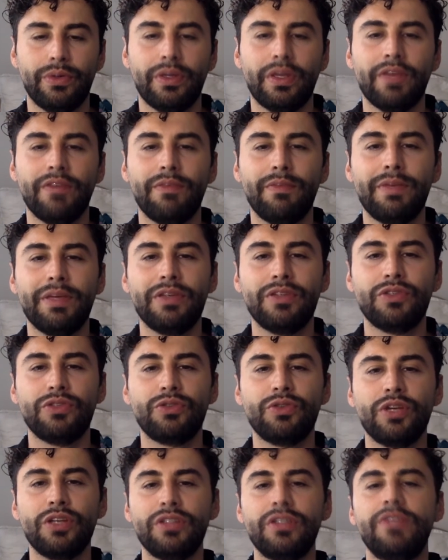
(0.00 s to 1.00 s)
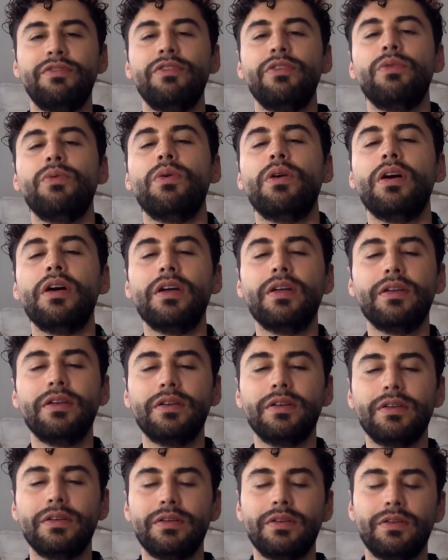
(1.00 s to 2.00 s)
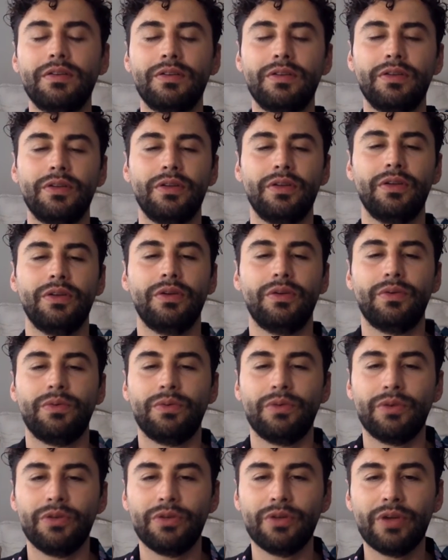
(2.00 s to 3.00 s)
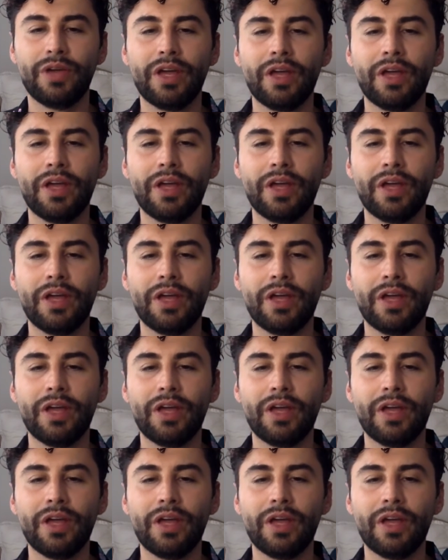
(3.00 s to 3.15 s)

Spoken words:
Give a big stretch if you want. Roll your